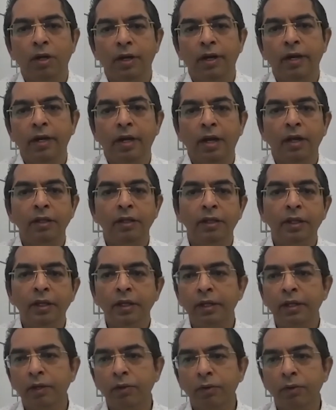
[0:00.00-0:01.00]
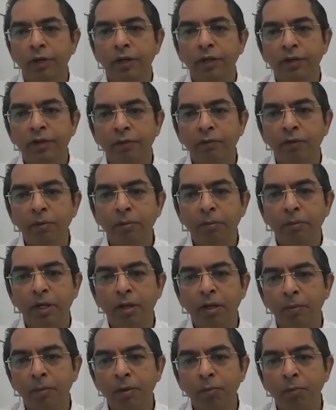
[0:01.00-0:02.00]
And I think, it is even
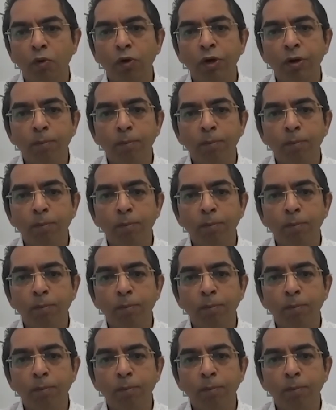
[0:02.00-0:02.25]
becoming more